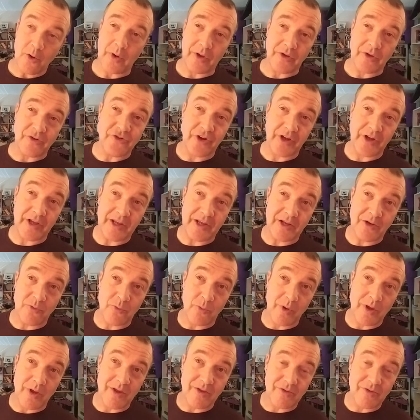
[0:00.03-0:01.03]
Check
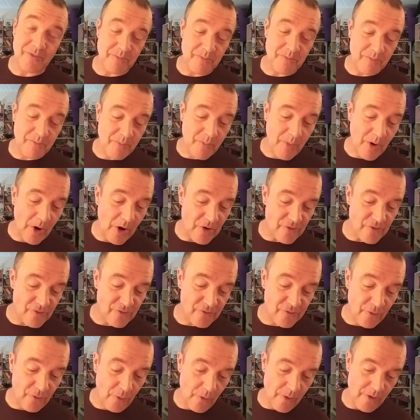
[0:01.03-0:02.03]
in with part
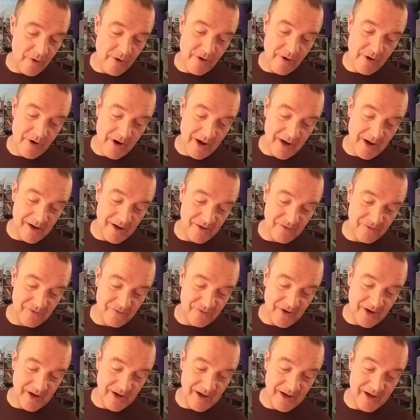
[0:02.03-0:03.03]
four
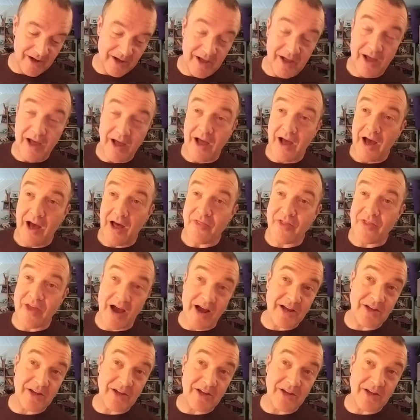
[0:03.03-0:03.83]
of The